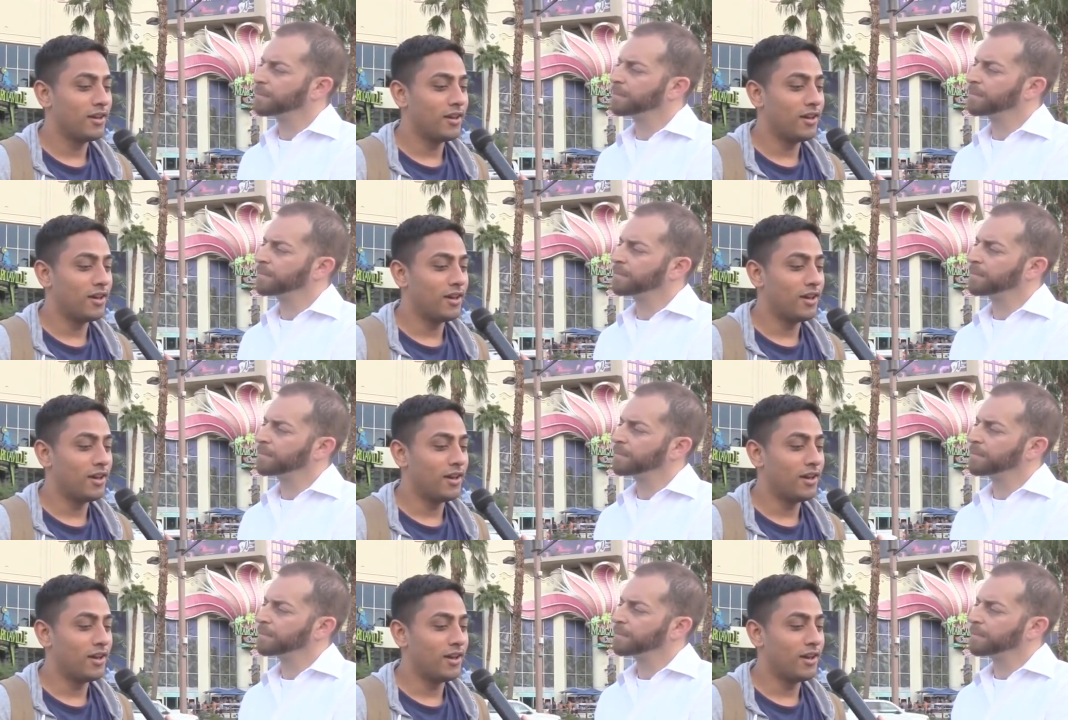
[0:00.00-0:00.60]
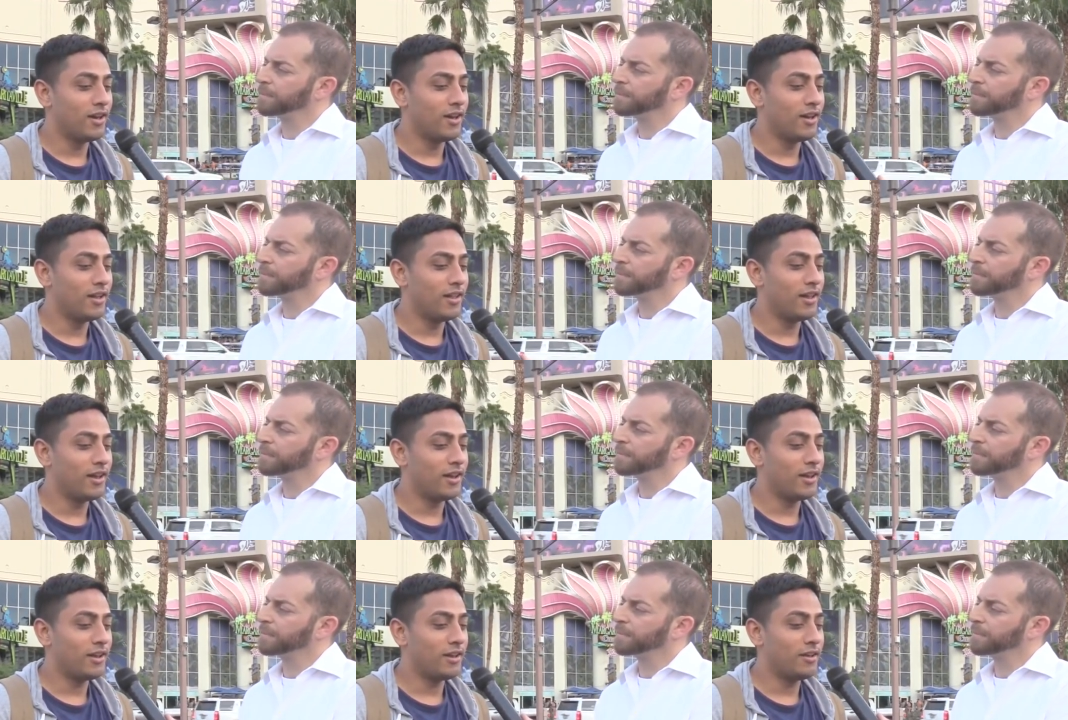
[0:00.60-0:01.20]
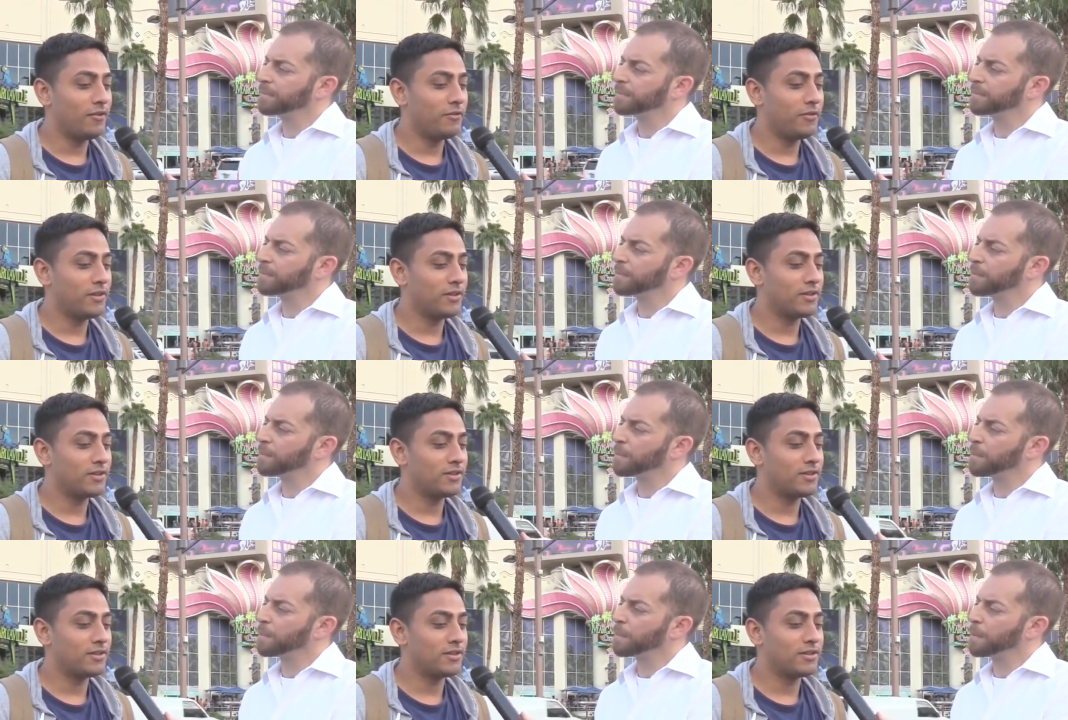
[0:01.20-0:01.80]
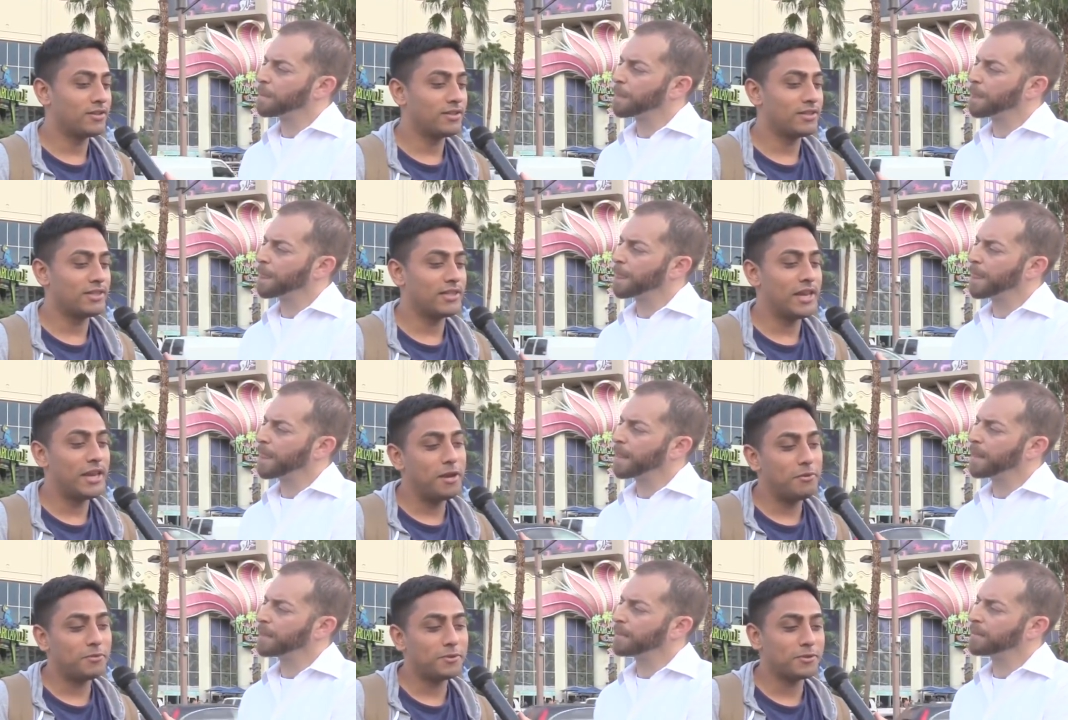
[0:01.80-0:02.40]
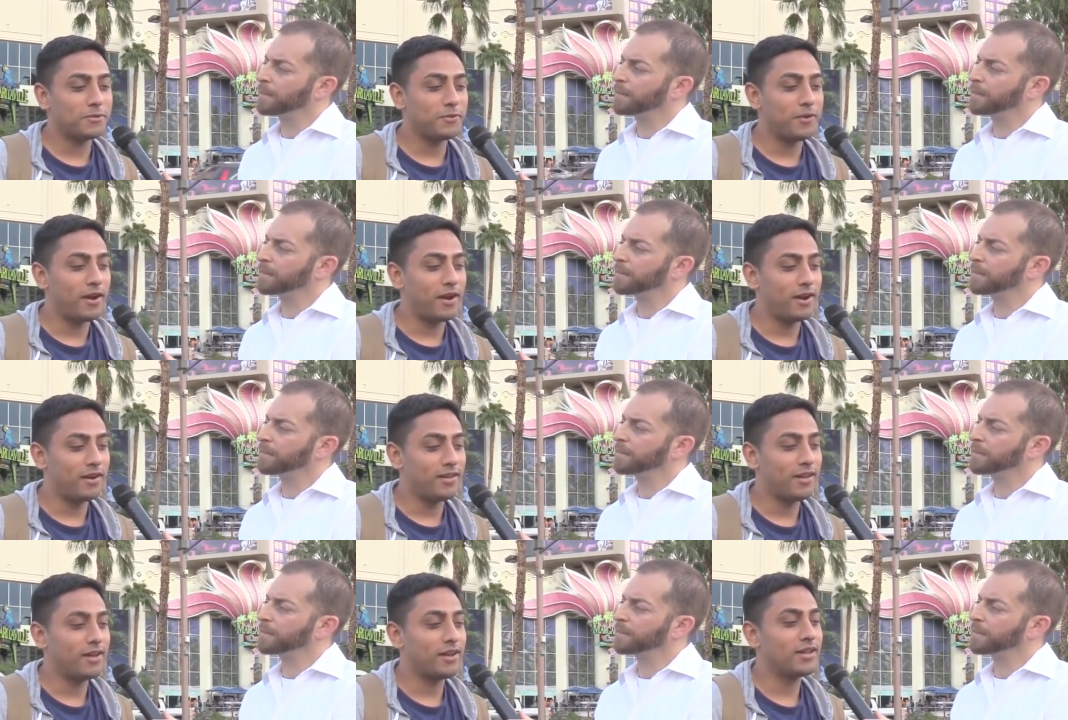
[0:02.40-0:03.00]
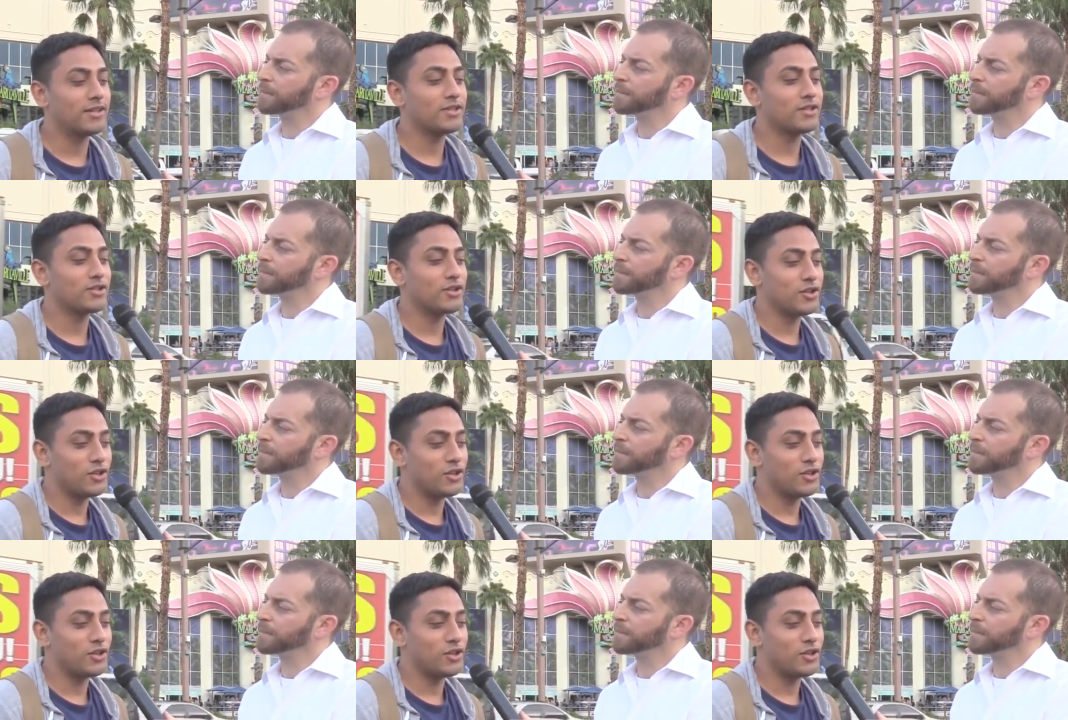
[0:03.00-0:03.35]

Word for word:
Speaker 1: uh, like if it's seems fair, then it's